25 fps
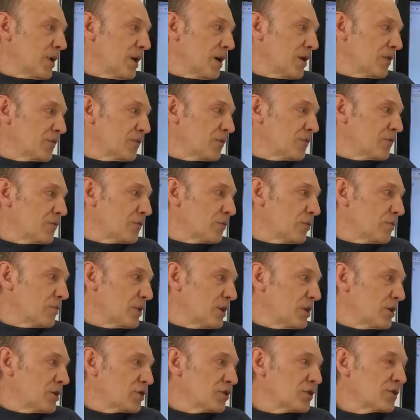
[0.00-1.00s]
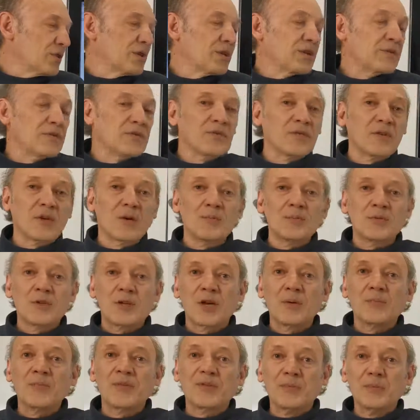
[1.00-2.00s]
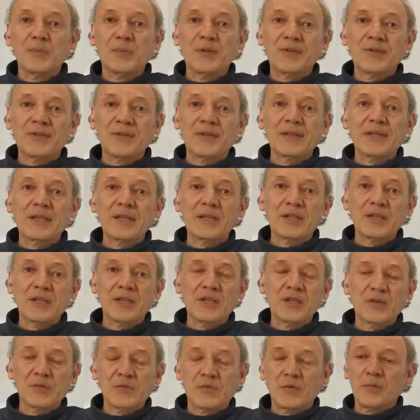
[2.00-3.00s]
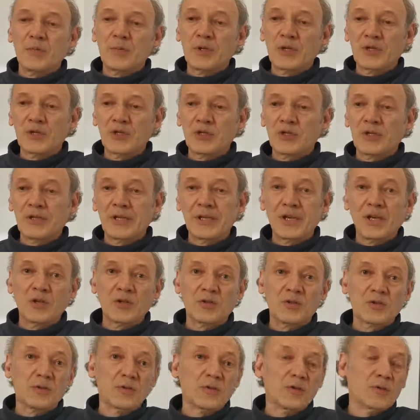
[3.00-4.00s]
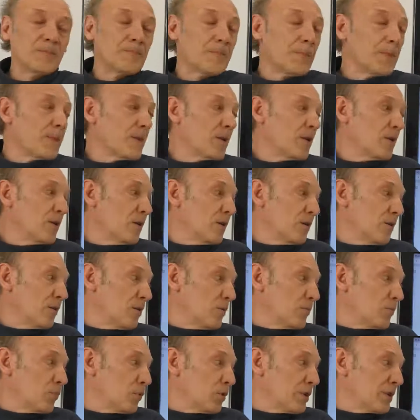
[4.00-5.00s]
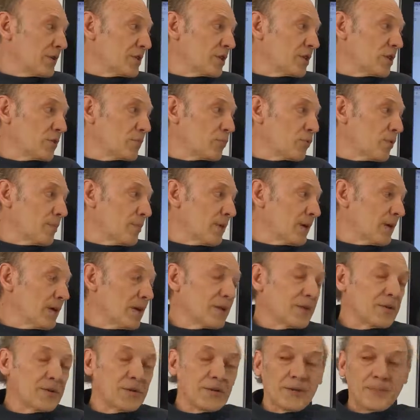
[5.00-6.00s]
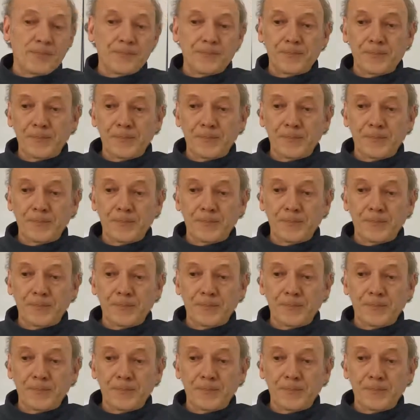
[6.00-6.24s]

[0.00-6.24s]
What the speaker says: mass information and sometimes misleading information and political propaganda.